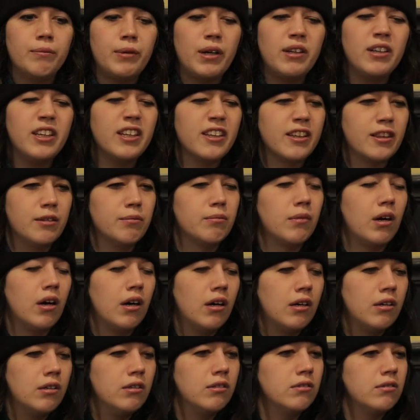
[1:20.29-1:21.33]
Probably like the
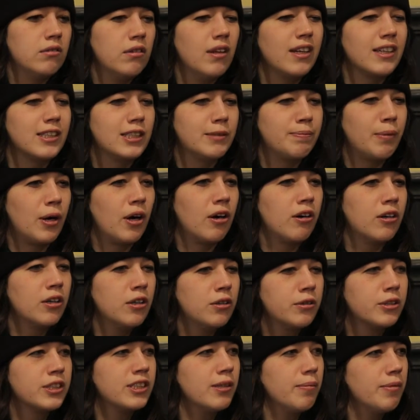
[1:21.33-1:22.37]
mall, like
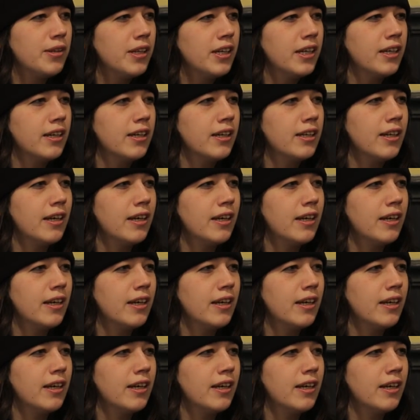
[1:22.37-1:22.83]
Sbarro or something.